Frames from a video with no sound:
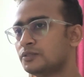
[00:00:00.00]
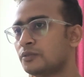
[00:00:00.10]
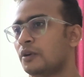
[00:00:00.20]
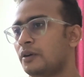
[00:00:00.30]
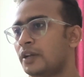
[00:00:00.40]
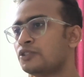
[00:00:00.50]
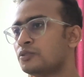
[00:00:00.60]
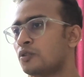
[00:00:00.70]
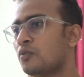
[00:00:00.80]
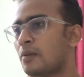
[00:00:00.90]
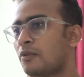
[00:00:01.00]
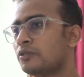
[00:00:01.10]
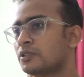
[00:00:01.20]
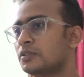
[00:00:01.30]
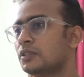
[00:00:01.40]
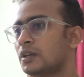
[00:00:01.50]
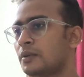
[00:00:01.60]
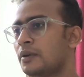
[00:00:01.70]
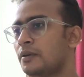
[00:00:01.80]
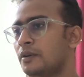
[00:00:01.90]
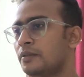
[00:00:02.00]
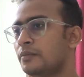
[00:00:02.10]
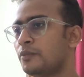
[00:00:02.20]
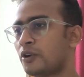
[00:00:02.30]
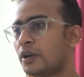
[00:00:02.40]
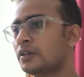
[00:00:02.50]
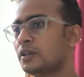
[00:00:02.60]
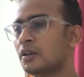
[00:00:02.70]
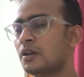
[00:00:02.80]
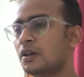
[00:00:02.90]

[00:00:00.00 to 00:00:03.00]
so I should know about the product,